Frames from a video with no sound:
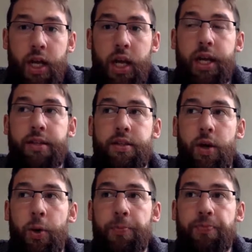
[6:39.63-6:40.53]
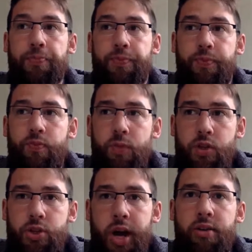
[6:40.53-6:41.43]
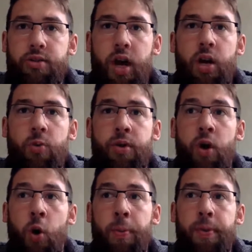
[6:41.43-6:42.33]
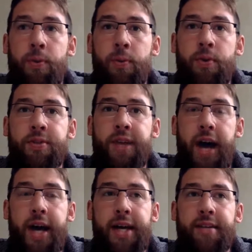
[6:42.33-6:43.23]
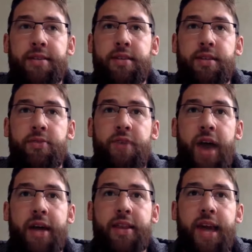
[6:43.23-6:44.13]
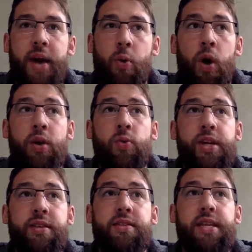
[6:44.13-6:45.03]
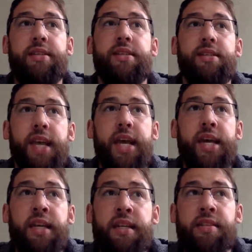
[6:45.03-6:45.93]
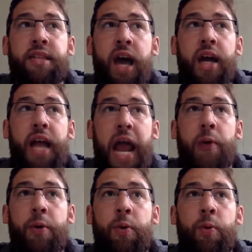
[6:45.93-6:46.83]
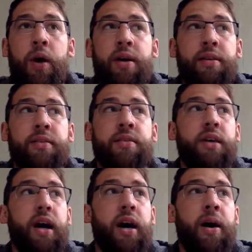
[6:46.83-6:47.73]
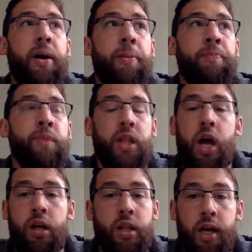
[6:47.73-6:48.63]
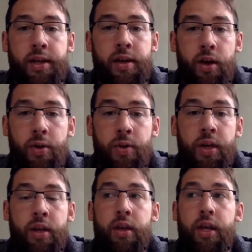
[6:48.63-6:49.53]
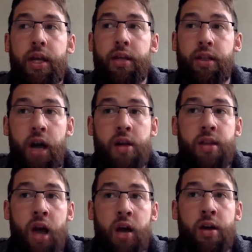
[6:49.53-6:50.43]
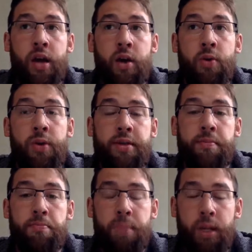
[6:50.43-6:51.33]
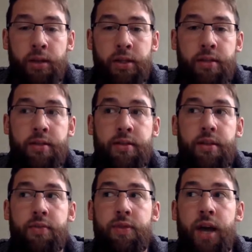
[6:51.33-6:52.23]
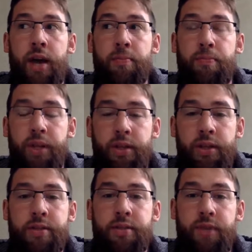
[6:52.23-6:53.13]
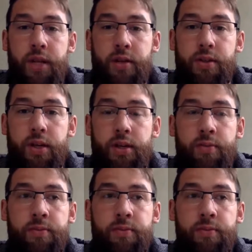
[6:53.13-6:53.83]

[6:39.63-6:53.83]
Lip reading: And so Charles Darwin opened the world's eyes to the fact that what we see today is not how it was long ago. And long ago is millions, if not billions of years ago.